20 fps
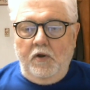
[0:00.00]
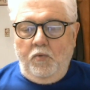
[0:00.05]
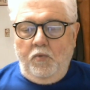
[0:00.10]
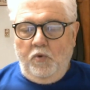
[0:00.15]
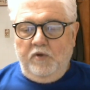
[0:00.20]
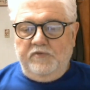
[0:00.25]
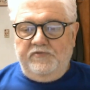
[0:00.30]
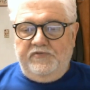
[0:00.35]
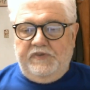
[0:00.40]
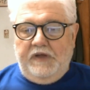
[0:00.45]

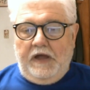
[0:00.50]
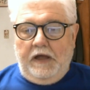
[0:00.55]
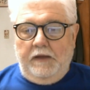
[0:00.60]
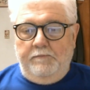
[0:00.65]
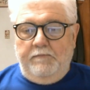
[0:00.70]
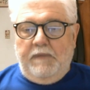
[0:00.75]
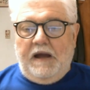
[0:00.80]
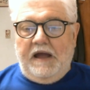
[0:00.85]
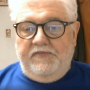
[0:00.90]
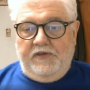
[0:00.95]
was
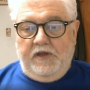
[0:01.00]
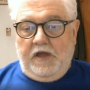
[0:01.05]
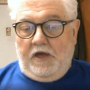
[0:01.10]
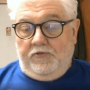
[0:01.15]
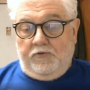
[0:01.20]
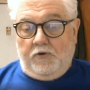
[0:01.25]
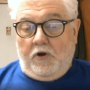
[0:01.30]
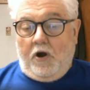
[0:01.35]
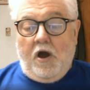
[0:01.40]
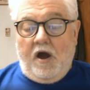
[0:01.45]
done by the
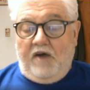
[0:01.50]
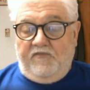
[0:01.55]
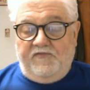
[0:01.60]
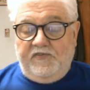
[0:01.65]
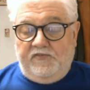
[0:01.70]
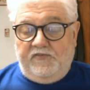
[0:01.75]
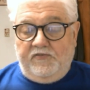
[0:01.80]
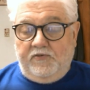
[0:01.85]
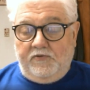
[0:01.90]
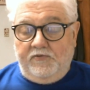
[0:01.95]
other
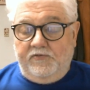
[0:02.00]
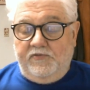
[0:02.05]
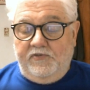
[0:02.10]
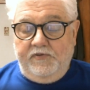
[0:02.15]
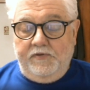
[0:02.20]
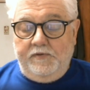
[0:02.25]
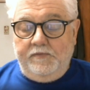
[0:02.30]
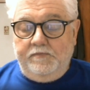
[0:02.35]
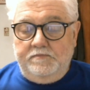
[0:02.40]
officers.